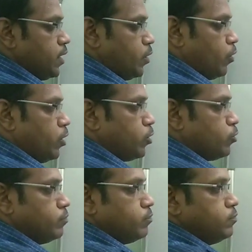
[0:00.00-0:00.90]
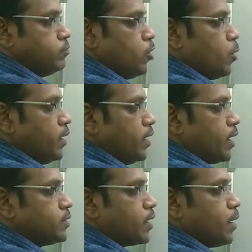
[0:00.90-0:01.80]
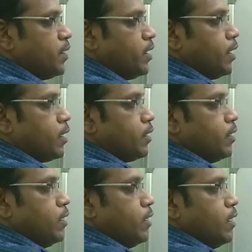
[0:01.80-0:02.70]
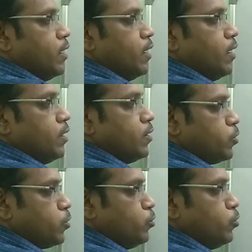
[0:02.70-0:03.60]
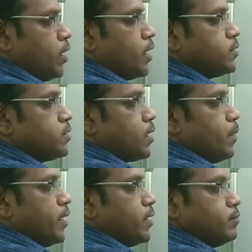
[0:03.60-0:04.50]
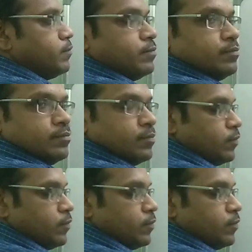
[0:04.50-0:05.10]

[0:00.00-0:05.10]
is equal to, how many currents are coming here? Two currents are coming,